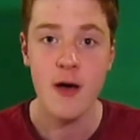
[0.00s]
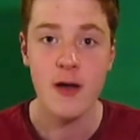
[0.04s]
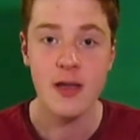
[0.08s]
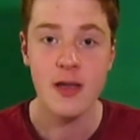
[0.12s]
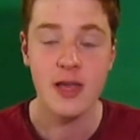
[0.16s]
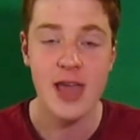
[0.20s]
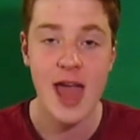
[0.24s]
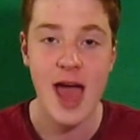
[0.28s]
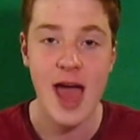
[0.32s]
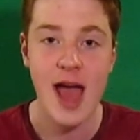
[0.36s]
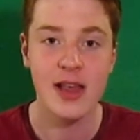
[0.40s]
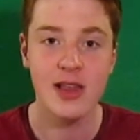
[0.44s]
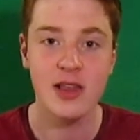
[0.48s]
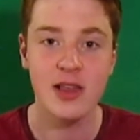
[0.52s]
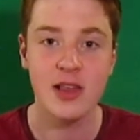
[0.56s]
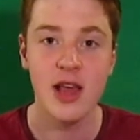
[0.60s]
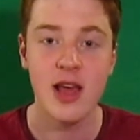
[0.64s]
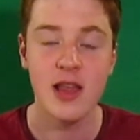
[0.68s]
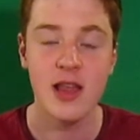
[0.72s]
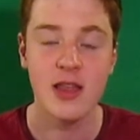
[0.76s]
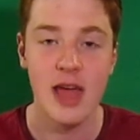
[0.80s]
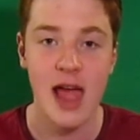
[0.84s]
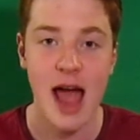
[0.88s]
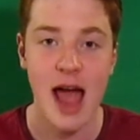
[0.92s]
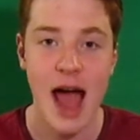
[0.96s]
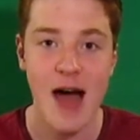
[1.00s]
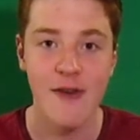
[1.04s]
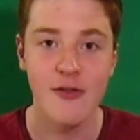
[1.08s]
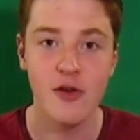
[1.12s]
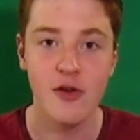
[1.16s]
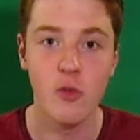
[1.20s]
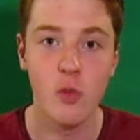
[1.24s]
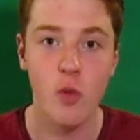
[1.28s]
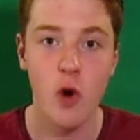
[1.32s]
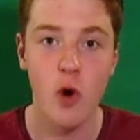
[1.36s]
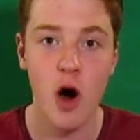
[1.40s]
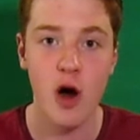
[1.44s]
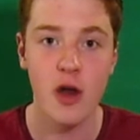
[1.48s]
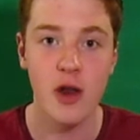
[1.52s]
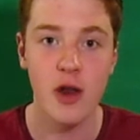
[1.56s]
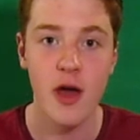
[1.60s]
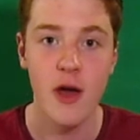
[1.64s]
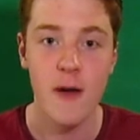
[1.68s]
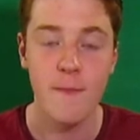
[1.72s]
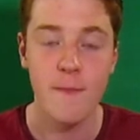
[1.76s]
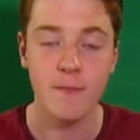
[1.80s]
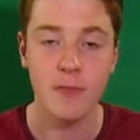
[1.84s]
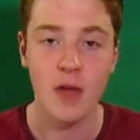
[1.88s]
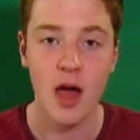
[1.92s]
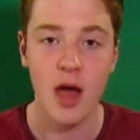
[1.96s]
yes, they haven't won
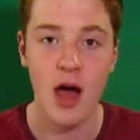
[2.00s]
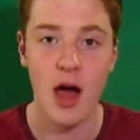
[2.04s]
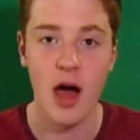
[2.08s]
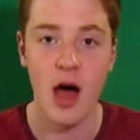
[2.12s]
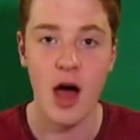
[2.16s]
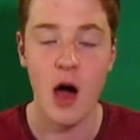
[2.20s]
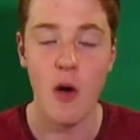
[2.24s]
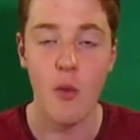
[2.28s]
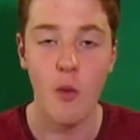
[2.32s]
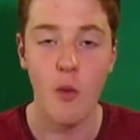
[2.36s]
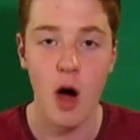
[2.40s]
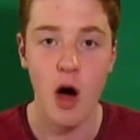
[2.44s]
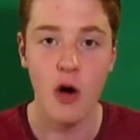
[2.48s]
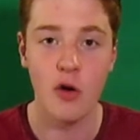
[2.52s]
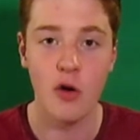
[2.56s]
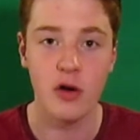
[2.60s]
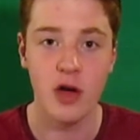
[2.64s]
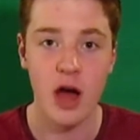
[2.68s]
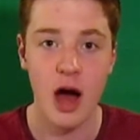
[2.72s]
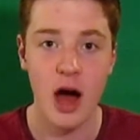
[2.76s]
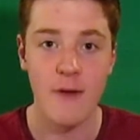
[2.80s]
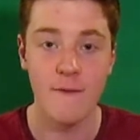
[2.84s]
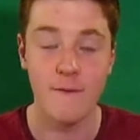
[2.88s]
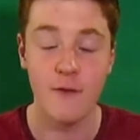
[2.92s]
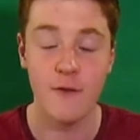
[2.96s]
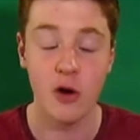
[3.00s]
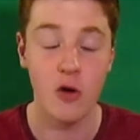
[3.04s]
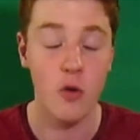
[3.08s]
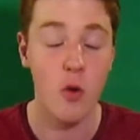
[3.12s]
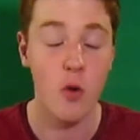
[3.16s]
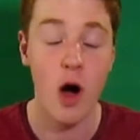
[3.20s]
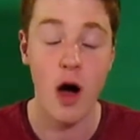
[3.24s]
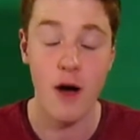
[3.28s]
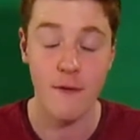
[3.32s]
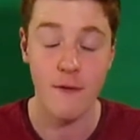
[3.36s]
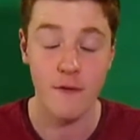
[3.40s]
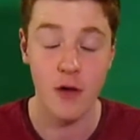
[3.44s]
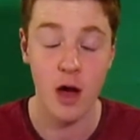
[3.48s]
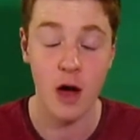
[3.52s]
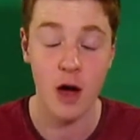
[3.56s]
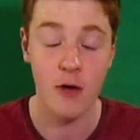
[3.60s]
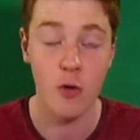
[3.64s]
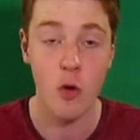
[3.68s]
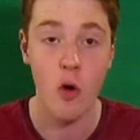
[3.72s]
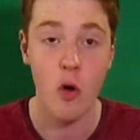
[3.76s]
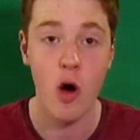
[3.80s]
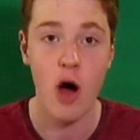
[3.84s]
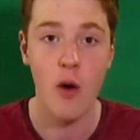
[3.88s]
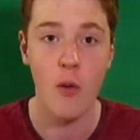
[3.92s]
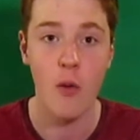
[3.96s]
a World Cup for quite
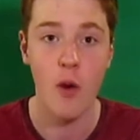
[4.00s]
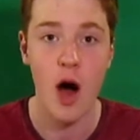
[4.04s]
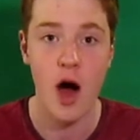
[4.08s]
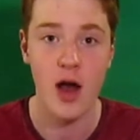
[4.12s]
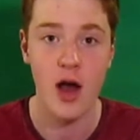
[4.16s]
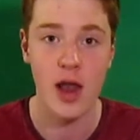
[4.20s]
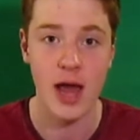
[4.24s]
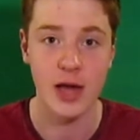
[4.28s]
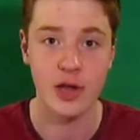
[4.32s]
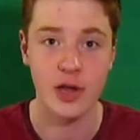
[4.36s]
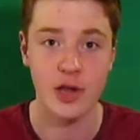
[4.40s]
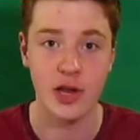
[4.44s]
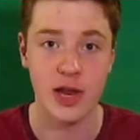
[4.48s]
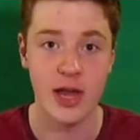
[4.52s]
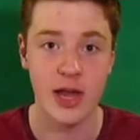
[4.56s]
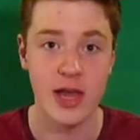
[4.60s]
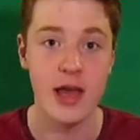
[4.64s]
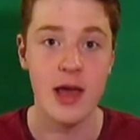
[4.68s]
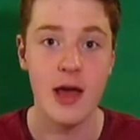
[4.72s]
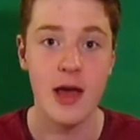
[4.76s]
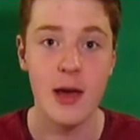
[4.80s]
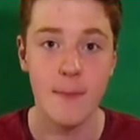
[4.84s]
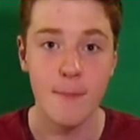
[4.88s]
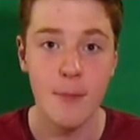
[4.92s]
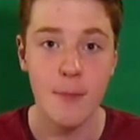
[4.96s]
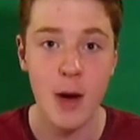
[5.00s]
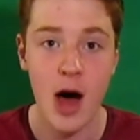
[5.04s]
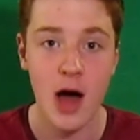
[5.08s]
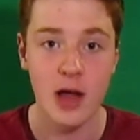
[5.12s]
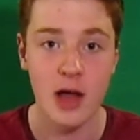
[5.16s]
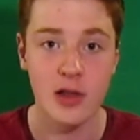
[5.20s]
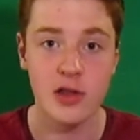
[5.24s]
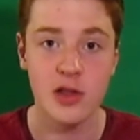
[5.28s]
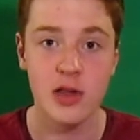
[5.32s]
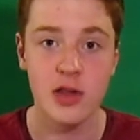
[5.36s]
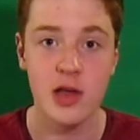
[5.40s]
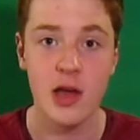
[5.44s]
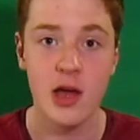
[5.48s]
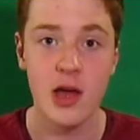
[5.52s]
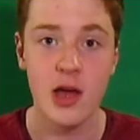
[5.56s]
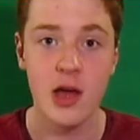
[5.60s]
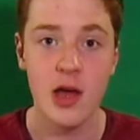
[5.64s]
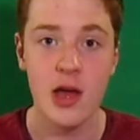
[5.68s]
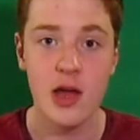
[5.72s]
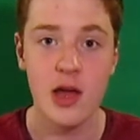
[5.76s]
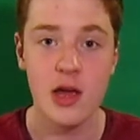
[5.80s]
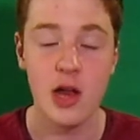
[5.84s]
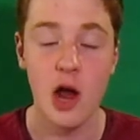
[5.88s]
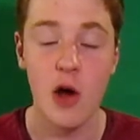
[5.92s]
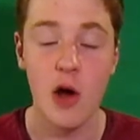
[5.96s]
a while actually, but
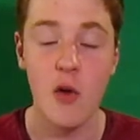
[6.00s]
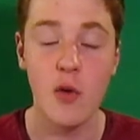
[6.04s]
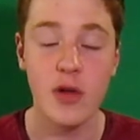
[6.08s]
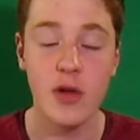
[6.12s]
you know,